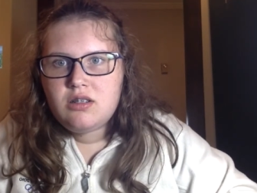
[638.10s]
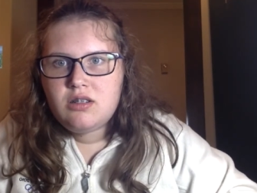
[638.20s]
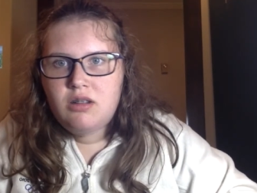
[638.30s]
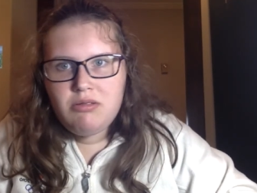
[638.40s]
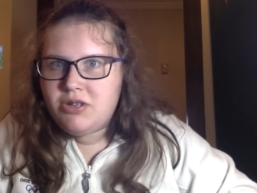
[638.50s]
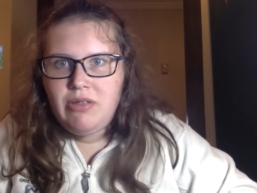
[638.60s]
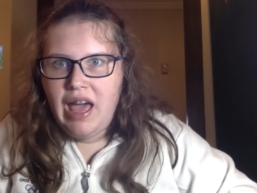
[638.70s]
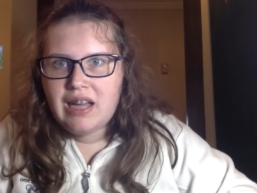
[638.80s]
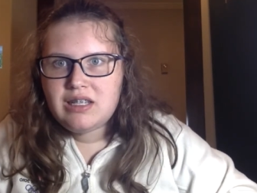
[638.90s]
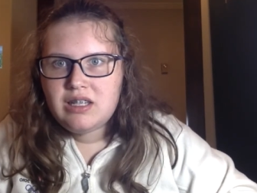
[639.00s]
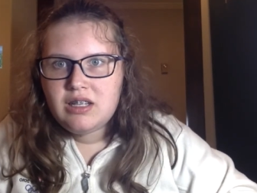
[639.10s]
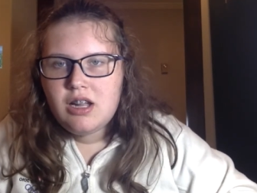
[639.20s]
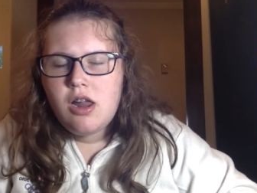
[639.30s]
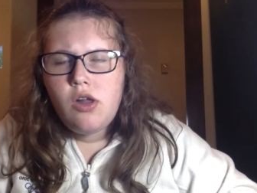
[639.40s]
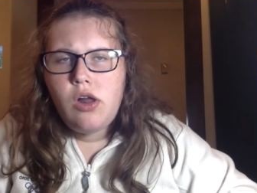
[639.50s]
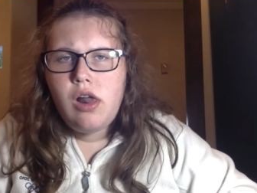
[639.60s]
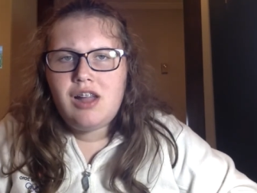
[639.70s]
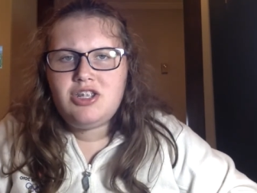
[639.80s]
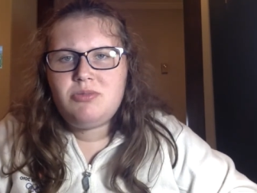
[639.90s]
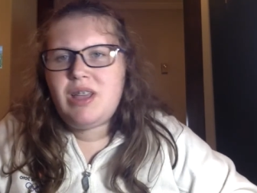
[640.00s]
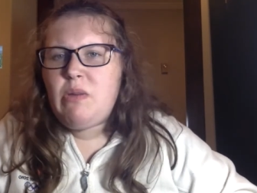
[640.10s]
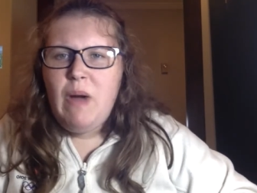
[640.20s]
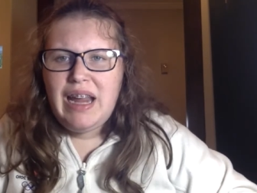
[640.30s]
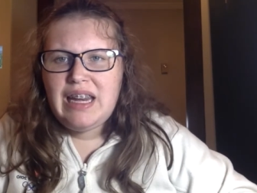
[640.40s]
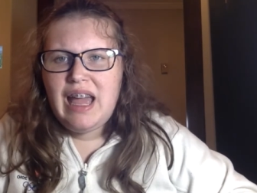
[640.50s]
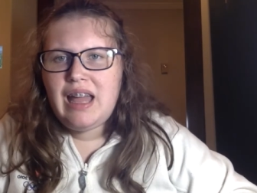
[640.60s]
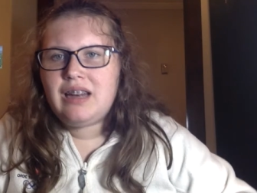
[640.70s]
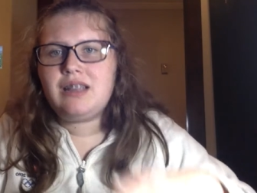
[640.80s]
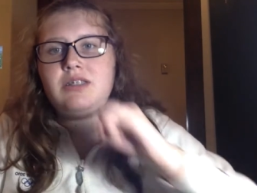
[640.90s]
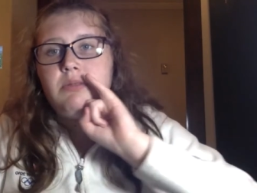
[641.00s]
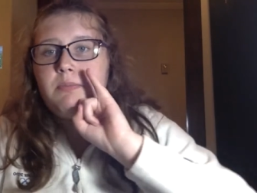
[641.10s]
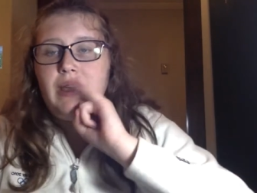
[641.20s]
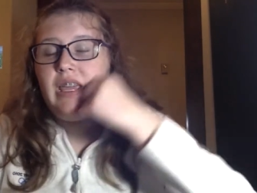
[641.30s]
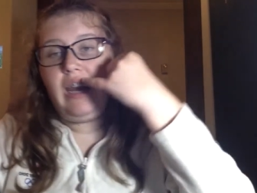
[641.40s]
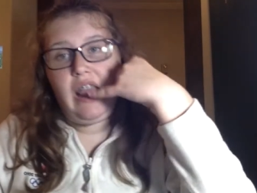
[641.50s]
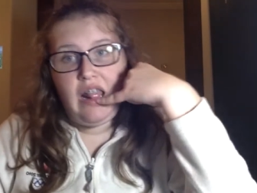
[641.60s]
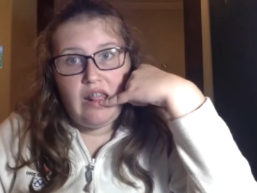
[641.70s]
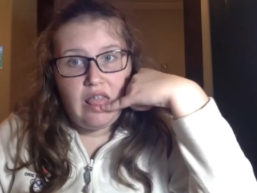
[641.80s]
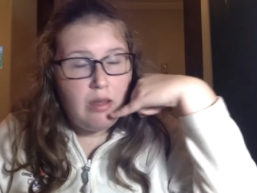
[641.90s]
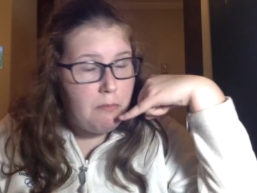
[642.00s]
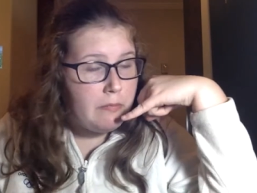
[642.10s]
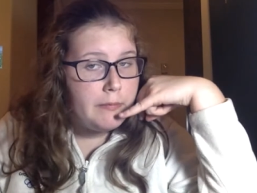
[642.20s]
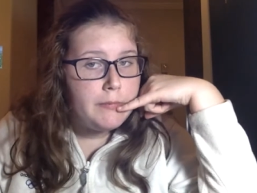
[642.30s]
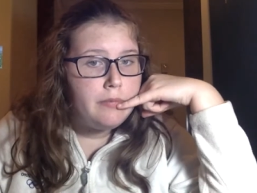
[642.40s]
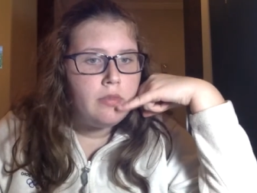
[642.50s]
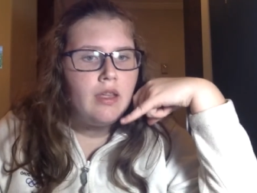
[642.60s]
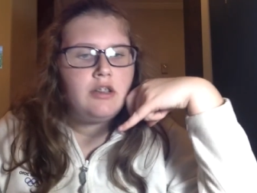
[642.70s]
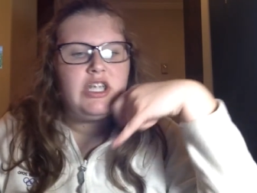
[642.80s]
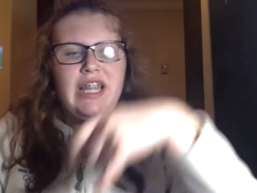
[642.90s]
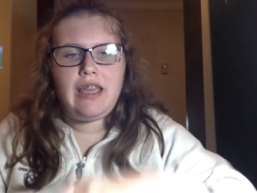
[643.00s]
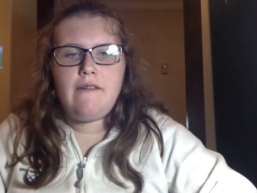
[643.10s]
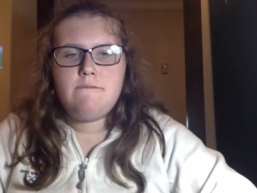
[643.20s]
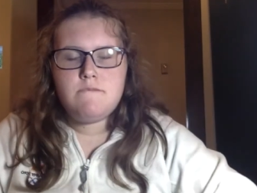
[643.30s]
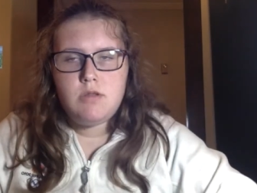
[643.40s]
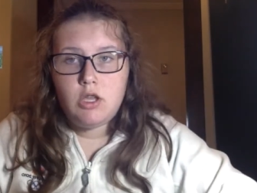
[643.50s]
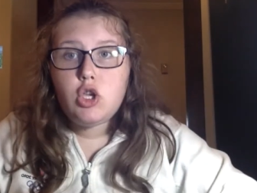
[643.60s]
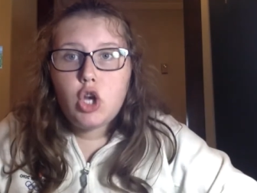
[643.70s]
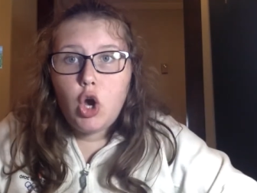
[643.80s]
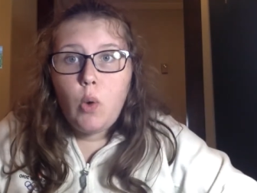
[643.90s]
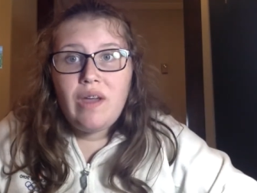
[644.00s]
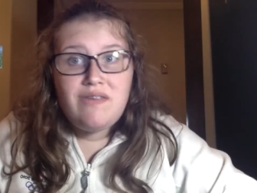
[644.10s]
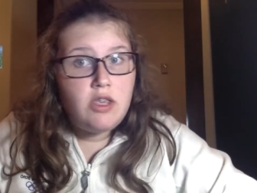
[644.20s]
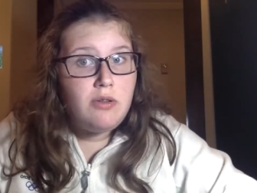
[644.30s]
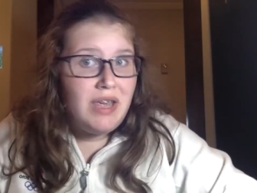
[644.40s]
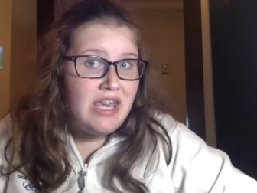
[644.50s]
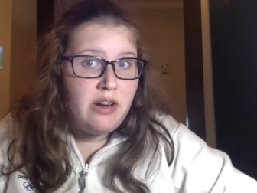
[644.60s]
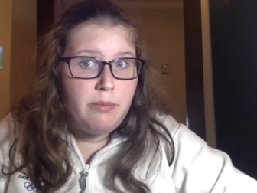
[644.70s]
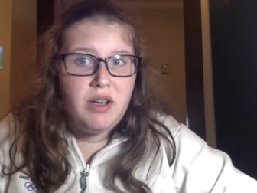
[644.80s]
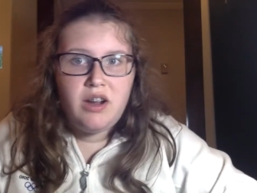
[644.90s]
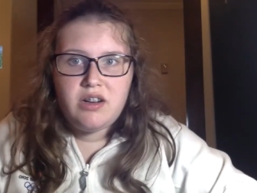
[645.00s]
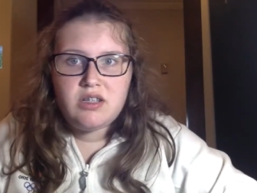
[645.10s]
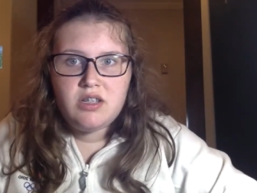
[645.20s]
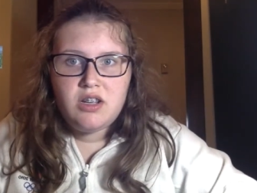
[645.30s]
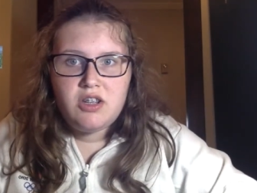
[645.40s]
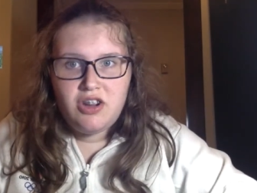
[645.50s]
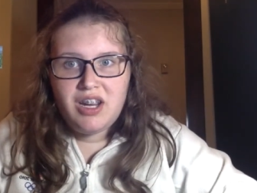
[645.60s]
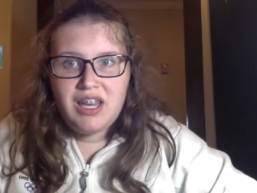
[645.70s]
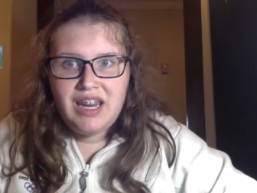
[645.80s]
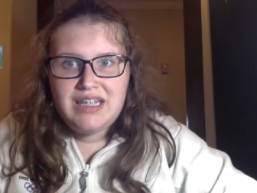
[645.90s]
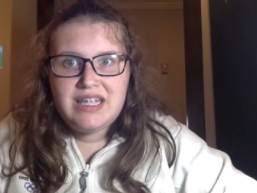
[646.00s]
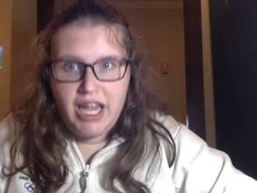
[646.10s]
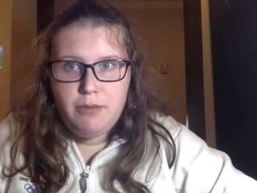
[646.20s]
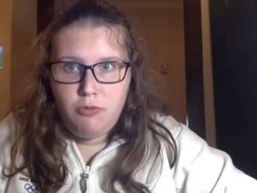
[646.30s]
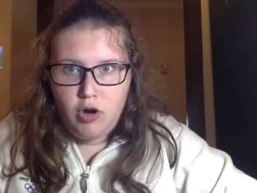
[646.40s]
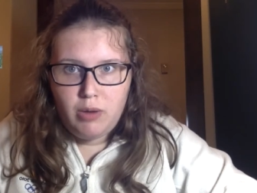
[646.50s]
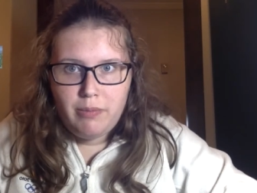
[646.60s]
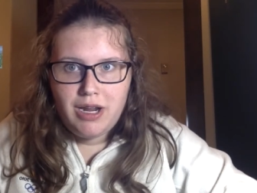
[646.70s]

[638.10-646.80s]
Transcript: don't do that." And she was like, "Why not?" Because she was picking and eating them. And she's like, if you eat your boogers, you're gonna get a tapeworm.